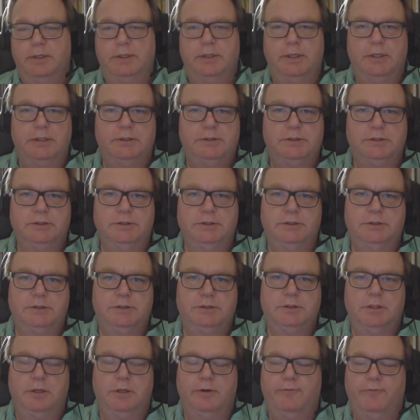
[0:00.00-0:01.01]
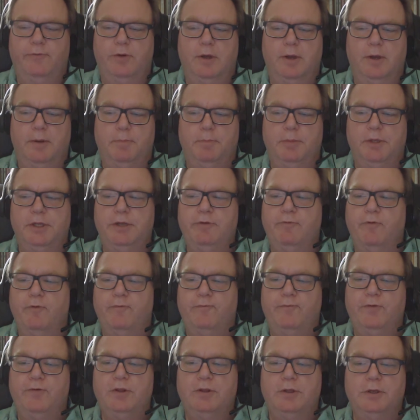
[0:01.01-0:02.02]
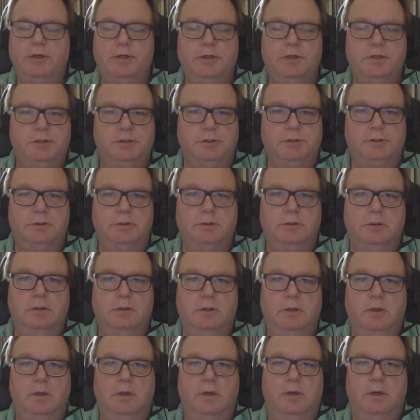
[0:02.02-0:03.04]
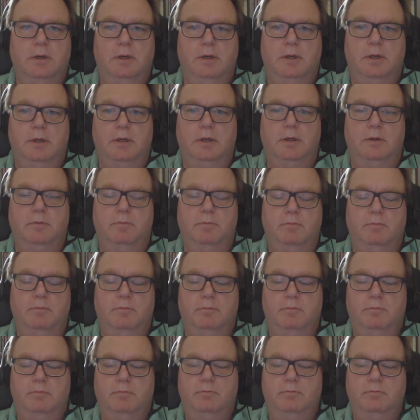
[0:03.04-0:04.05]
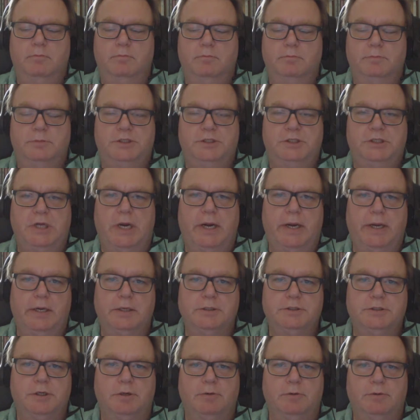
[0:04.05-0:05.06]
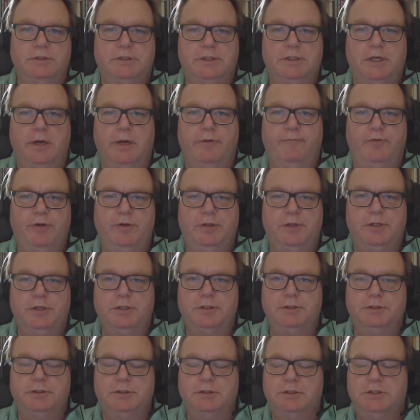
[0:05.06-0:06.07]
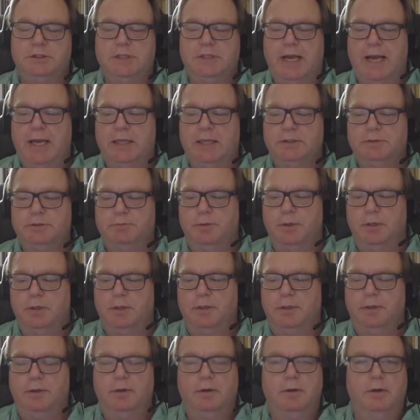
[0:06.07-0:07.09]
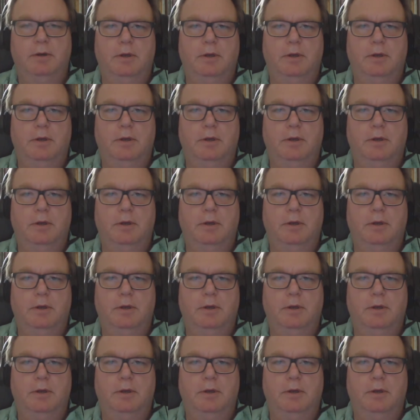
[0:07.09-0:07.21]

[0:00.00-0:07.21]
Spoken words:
And this is, I believe, a 5th edition um, setting, so it's got 5th edition stats. But